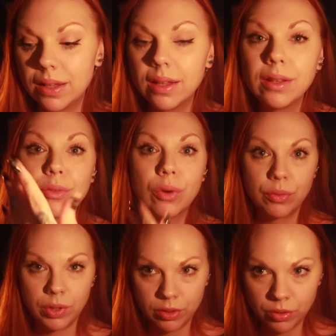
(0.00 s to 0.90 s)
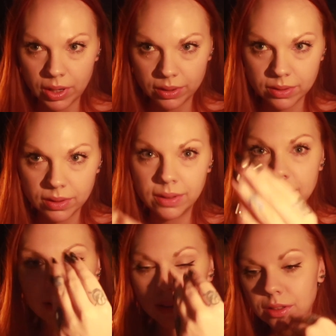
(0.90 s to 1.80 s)
is what we attract.
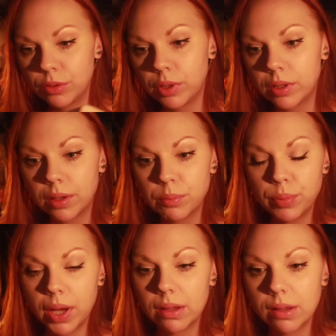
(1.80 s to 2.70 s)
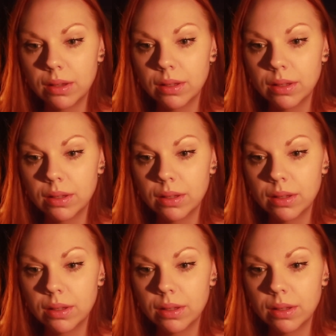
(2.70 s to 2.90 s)
It's the energy we get back.